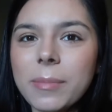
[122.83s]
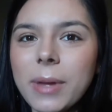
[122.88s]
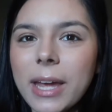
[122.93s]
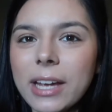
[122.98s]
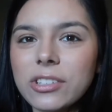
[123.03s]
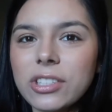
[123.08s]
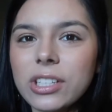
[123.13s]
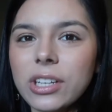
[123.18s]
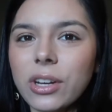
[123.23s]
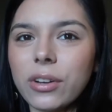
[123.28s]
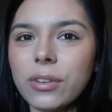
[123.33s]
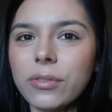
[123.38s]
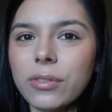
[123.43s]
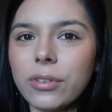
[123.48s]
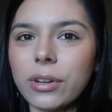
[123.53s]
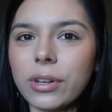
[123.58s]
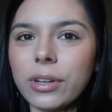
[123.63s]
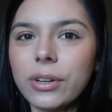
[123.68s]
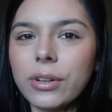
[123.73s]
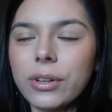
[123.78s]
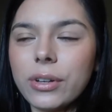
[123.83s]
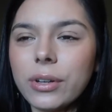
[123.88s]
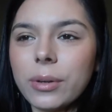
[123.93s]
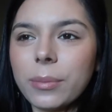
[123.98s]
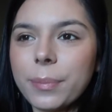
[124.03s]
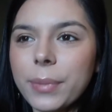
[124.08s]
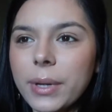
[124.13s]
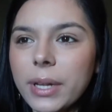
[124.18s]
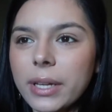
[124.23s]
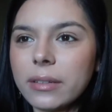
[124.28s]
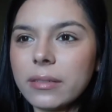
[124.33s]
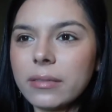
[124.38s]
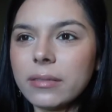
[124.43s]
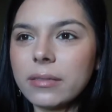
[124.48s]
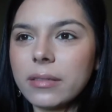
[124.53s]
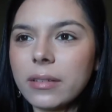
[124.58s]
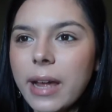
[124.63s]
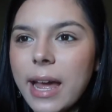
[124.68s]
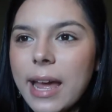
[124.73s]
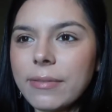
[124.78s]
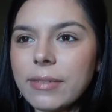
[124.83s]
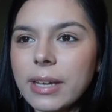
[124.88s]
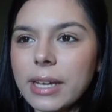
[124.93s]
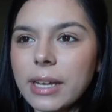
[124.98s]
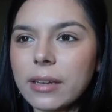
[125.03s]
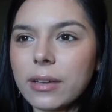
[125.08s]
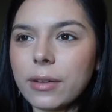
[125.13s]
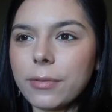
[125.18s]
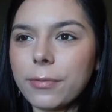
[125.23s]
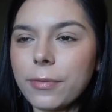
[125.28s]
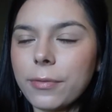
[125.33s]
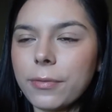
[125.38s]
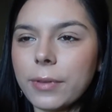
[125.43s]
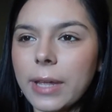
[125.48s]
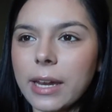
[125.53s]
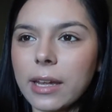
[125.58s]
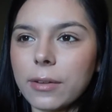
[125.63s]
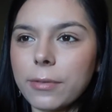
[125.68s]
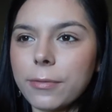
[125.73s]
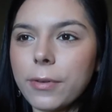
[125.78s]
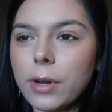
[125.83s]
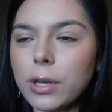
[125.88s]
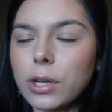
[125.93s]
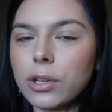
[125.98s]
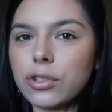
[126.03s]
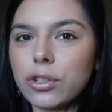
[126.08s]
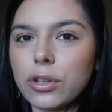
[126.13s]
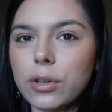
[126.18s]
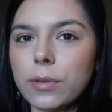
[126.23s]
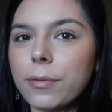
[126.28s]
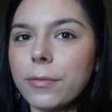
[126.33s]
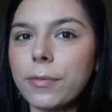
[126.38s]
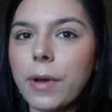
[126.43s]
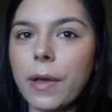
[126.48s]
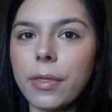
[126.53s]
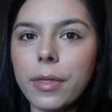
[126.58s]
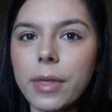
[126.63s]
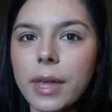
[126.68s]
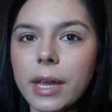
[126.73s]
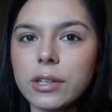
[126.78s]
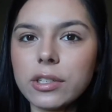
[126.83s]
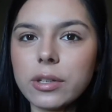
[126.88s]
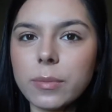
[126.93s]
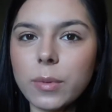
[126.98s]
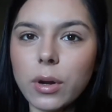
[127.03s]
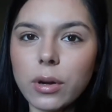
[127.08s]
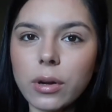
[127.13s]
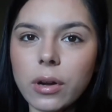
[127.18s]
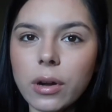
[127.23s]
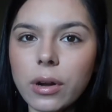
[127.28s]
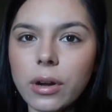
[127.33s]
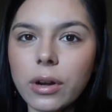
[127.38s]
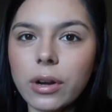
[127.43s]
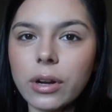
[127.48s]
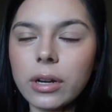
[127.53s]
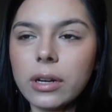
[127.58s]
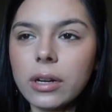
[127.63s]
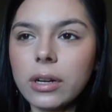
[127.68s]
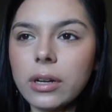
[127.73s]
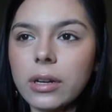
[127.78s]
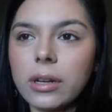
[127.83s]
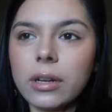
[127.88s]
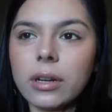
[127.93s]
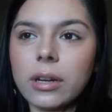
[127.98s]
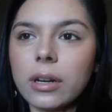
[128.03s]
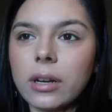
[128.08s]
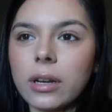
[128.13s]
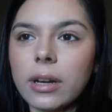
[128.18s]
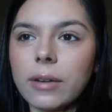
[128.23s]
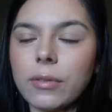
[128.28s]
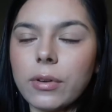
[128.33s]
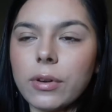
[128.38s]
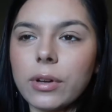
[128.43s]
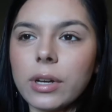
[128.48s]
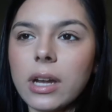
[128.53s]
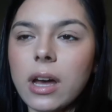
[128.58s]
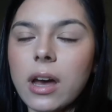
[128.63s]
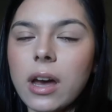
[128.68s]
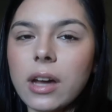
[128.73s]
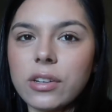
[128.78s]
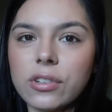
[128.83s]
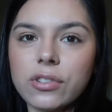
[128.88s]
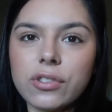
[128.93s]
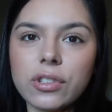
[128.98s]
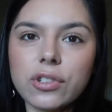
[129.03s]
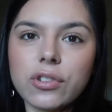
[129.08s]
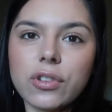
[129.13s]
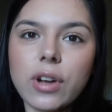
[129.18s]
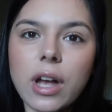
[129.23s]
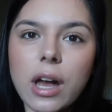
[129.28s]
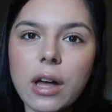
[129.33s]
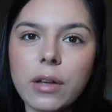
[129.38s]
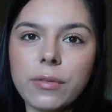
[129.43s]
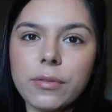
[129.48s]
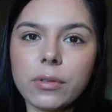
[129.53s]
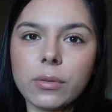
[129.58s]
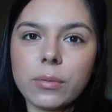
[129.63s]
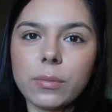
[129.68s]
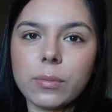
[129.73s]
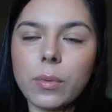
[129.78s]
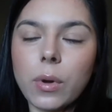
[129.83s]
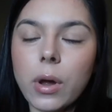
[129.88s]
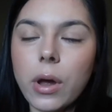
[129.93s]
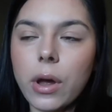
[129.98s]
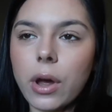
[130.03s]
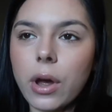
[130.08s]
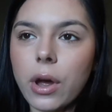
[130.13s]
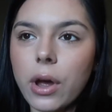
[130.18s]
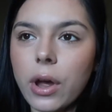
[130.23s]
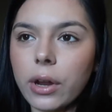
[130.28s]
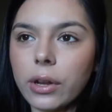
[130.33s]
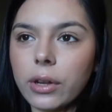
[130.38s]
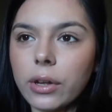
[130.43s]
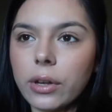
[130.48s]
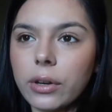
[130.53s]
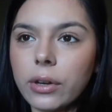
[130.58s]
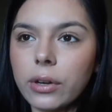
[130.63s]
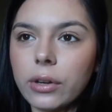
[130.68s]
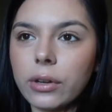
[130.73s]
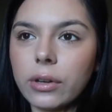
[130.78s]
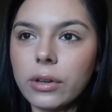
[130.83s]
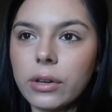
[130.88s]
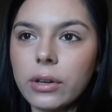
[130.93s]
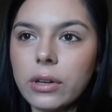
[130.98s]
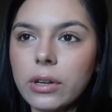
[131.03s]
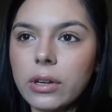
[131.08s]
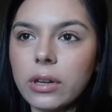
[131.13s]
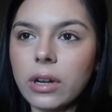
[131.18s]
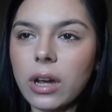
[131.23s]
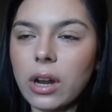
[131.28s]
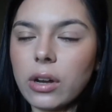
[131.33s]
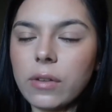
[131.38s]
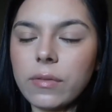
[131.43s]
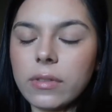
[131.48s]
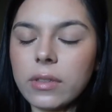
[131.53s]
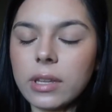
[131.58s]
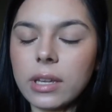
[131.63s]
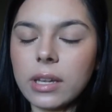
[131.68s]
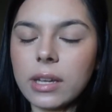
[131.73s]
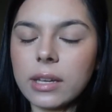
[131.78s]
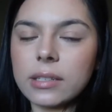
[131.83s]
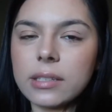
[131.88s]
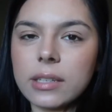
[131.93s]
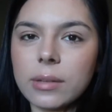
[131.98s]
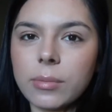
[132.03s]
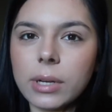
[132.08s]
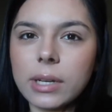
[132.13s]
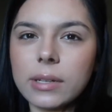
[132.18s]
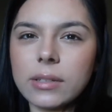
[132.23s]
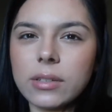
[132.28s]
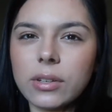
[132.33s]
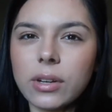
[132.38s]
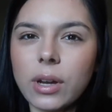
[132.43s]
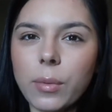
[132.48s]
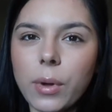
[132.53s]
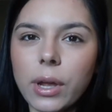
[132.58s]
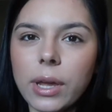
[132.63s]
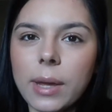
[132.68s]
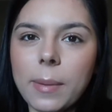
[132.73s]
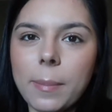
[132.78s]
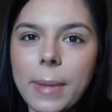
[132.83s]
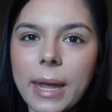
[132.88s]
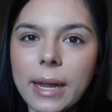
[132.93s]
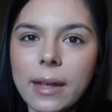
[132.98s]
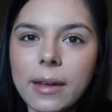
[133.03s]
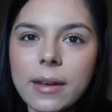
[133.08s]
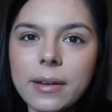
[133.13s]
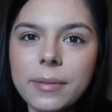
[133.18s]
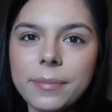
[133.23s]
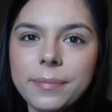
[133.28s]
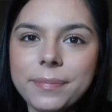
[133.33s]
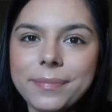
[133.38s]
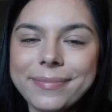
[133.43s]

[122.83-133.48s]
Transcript: I'm actually over it, but I have like like a photo shoot fun thing tomorrow. I've got an artistry trial for work. I don't think I said what I do. I work at Mecca